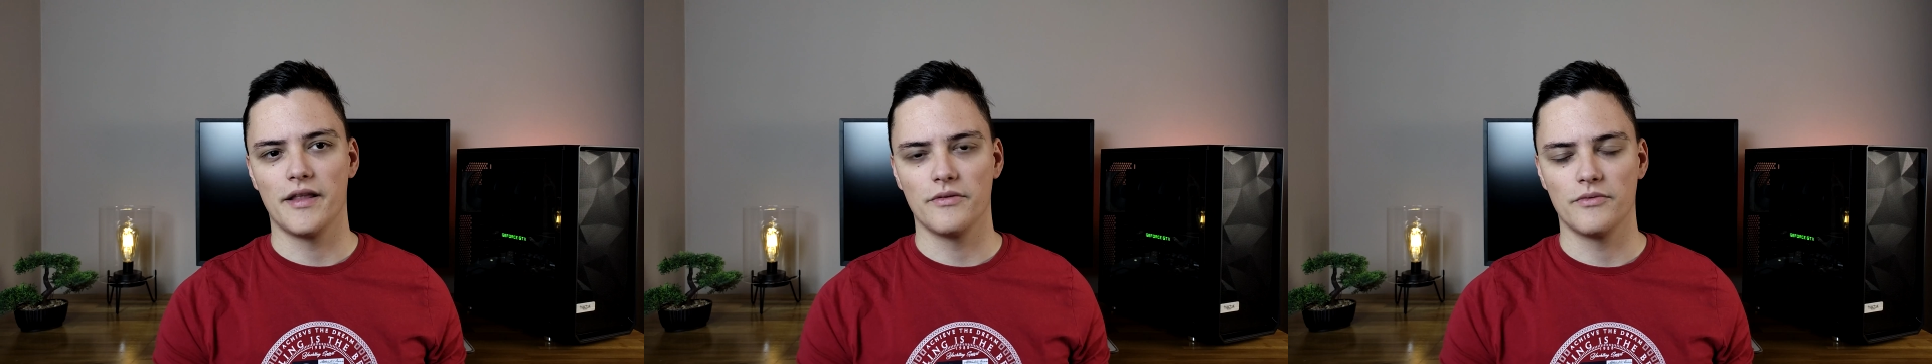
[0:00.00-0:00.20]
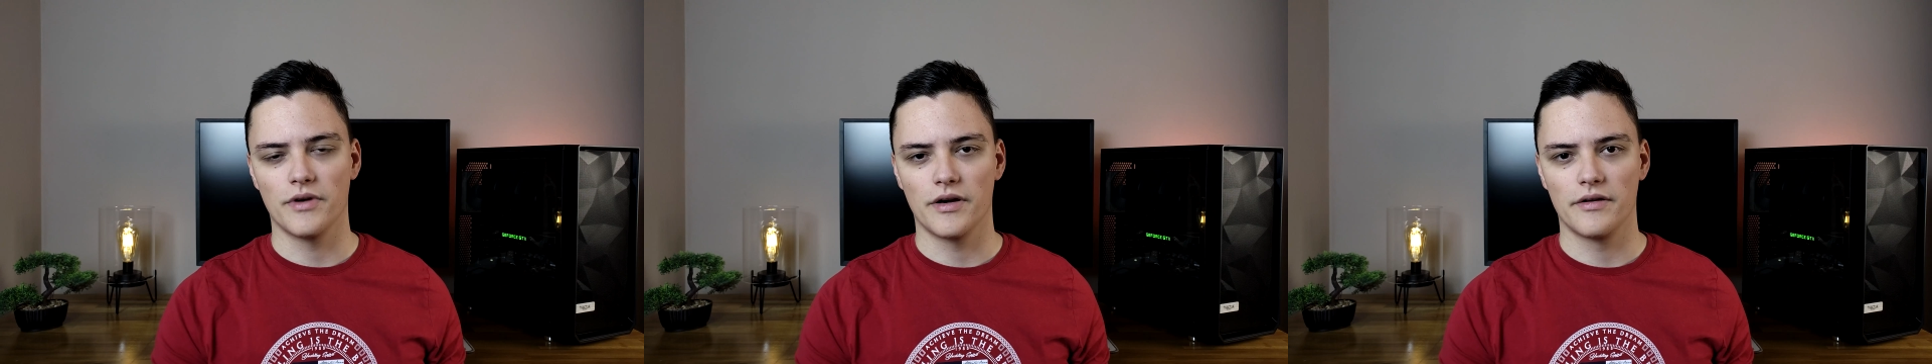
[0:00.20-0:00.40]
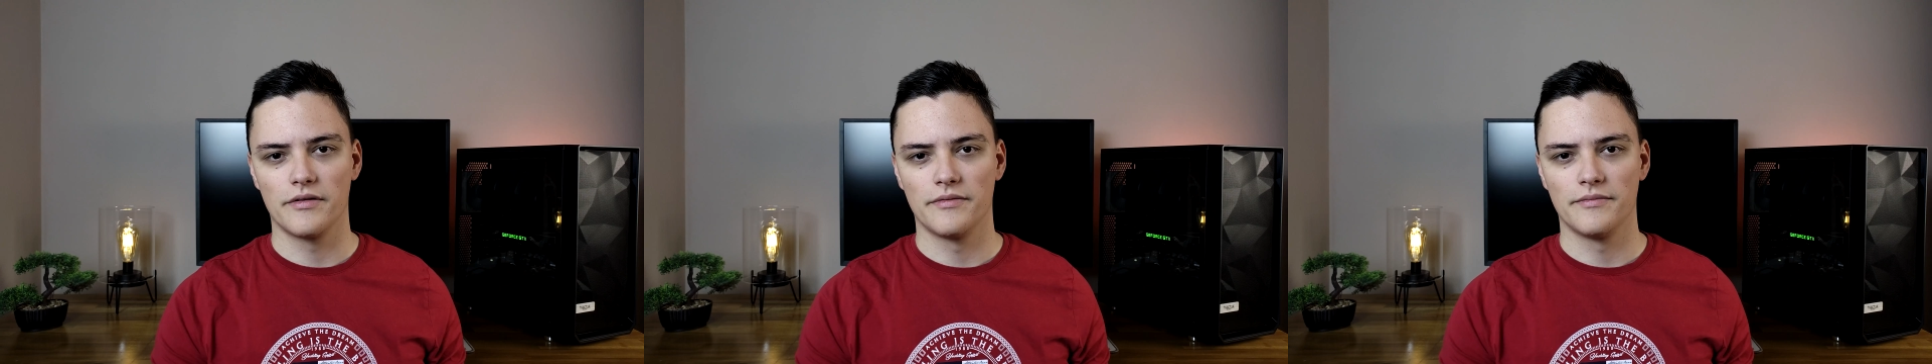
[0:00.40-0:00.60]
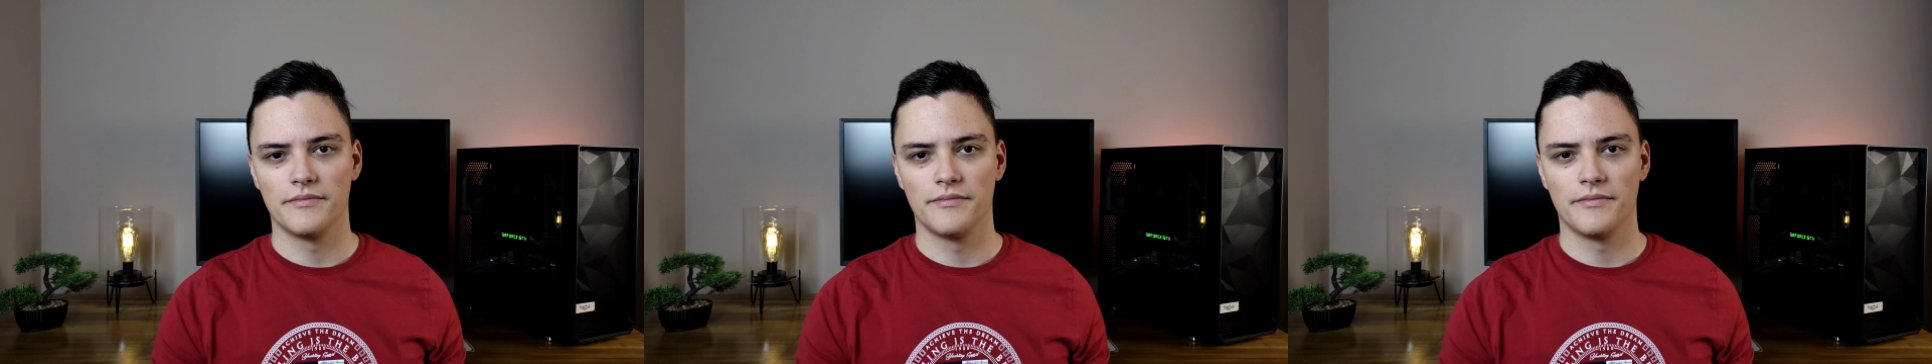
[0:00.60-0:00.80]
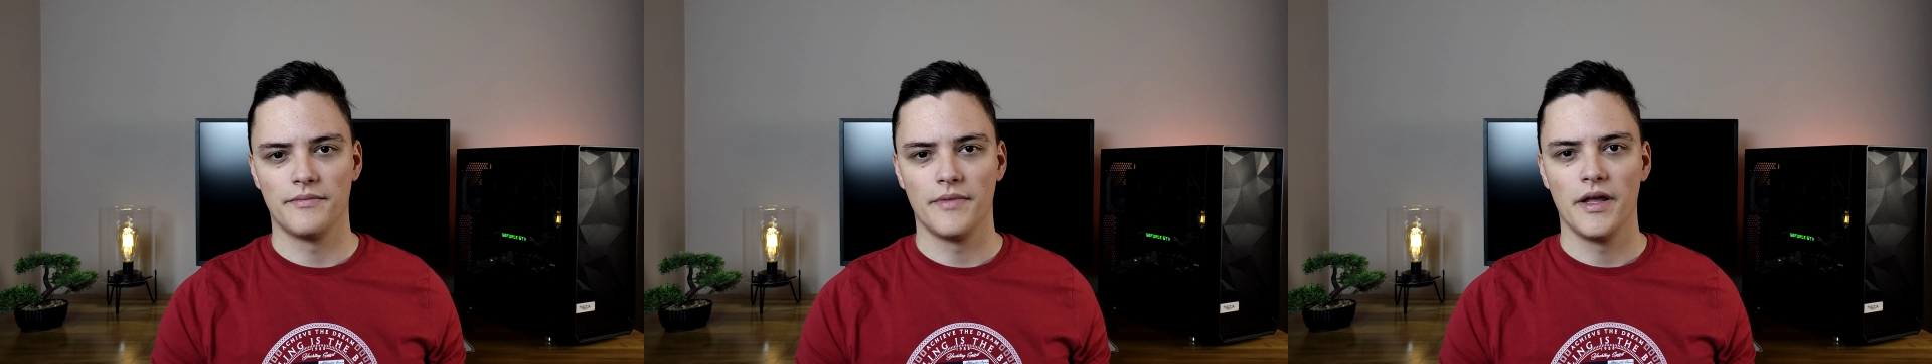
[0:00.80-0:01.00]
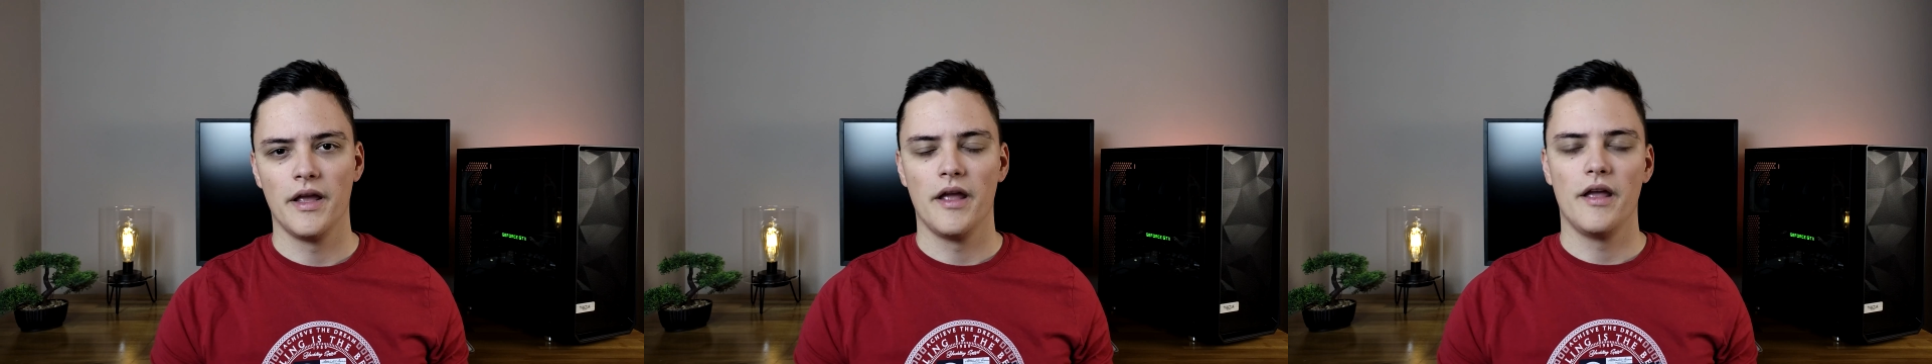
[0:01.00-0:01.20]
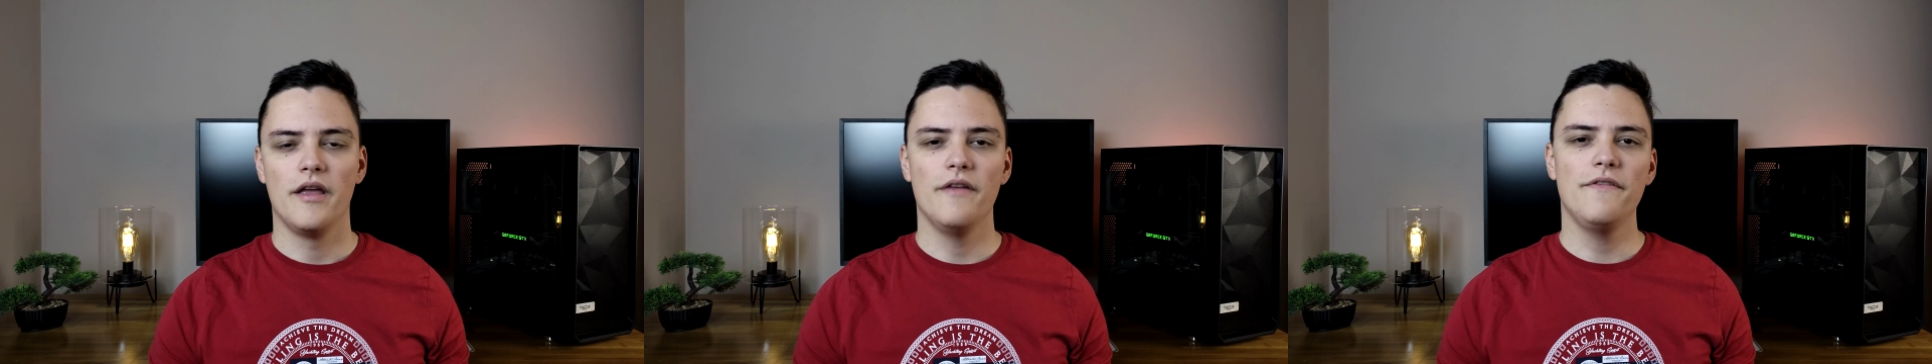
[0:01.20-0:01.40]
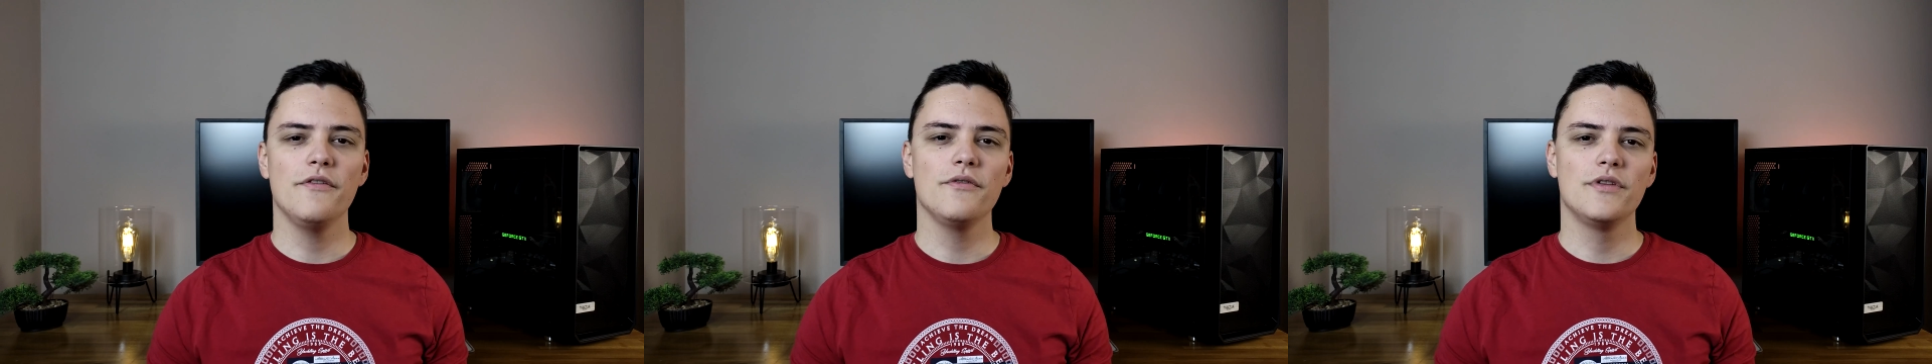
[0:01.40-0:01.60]
handler.
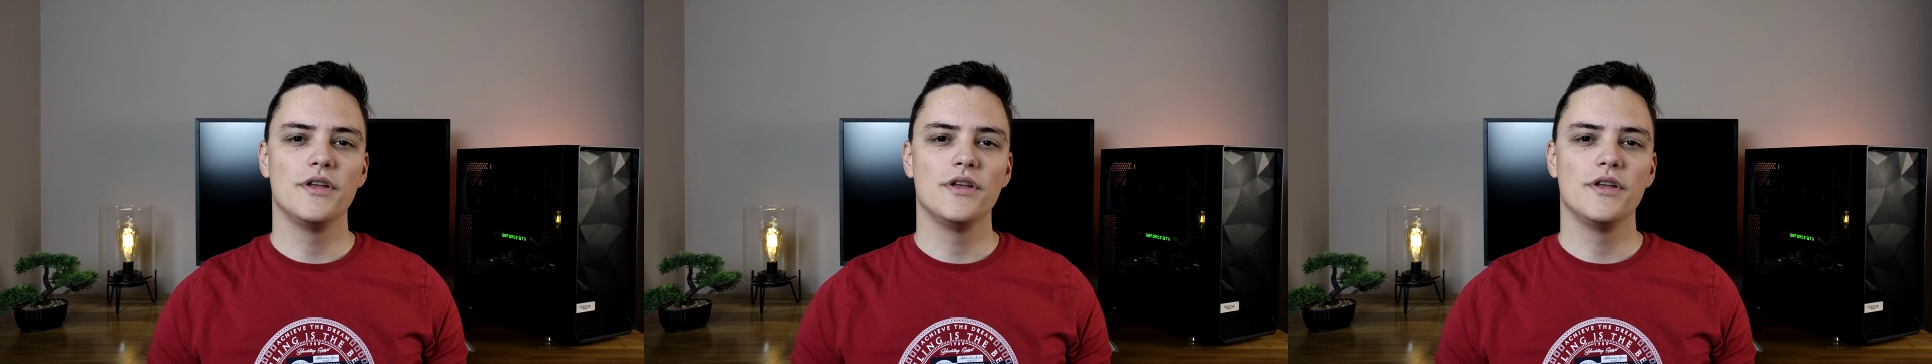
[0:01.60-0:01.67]
If you